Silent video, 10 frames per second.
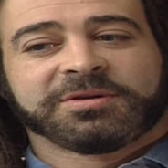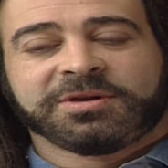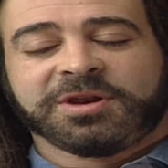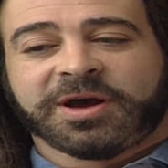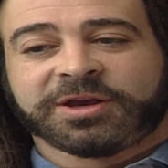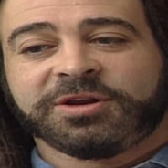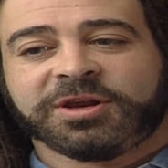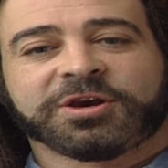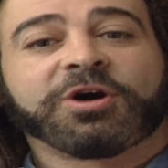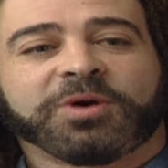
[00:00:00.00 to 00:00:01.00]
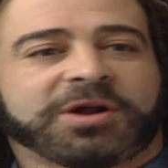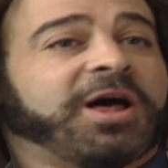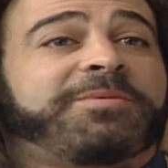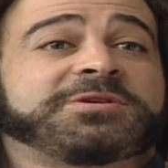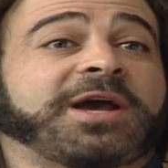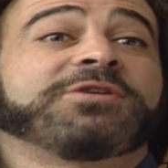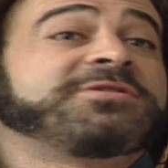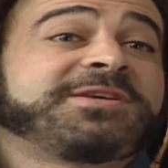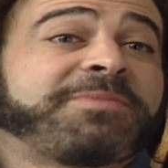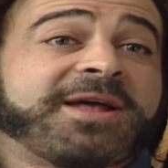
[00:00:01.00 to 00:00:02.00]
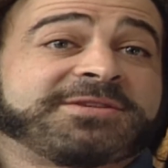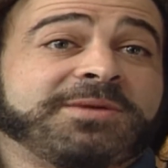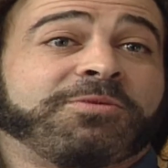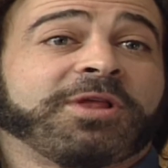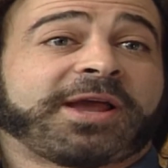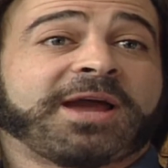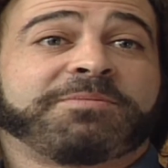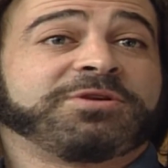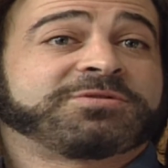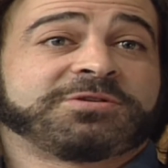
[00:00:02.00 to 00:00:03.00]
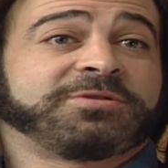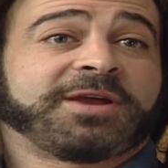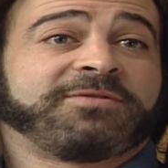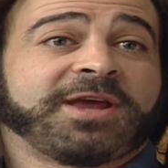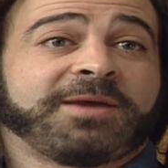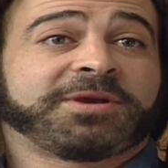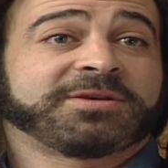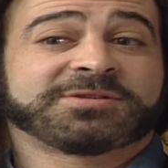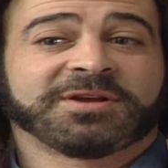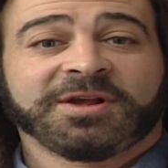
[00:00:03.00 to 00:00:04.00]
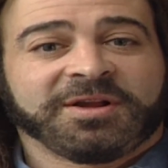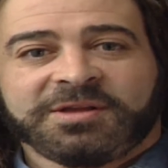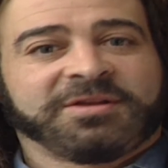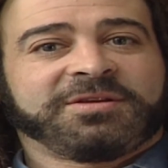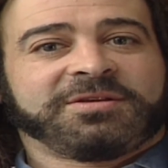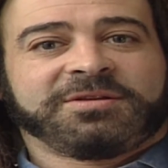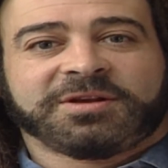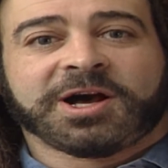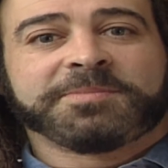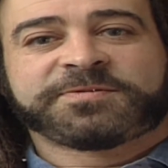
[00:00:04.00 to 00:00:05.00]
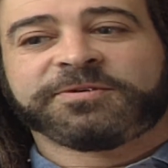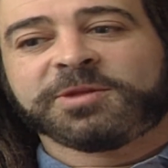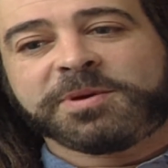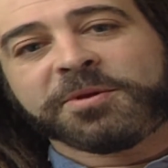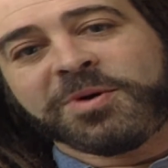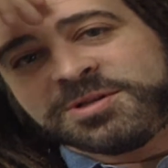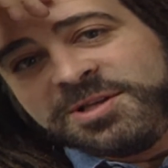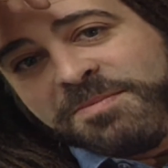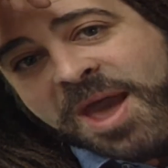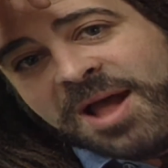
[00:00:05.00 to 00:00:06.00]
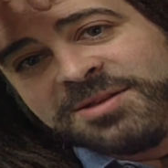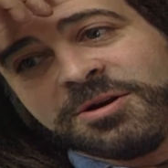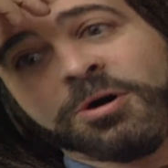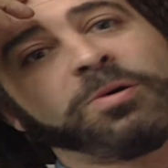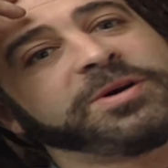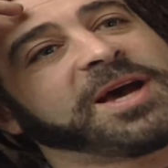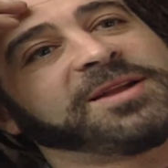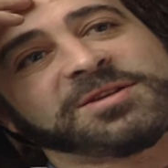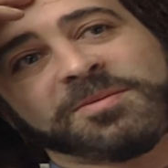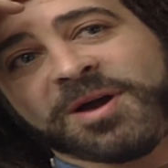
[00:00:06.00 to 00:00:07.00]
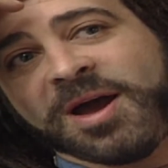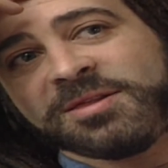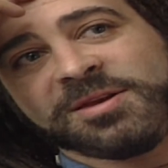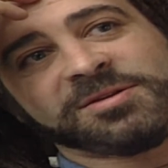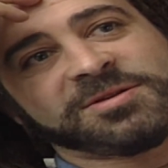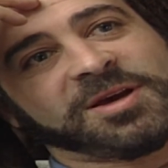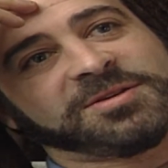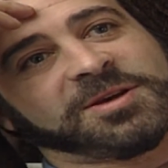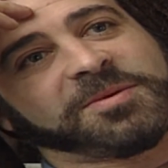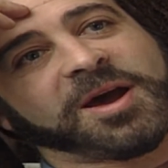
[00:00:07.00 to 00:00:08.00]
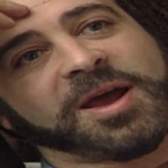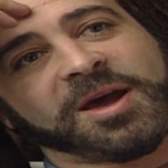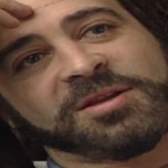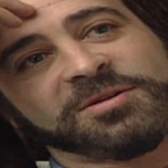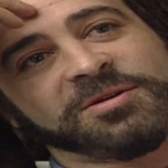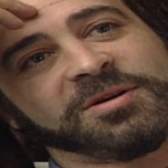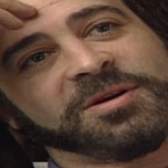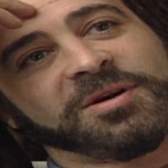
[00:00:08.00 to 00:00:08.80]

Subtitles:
You know, I couldn't go to a club. I couldn't see bands anymore like I had been used to doing every day, because the club's full of people who went to see the bands. I always had some kind of thing to say, some kind of attitude.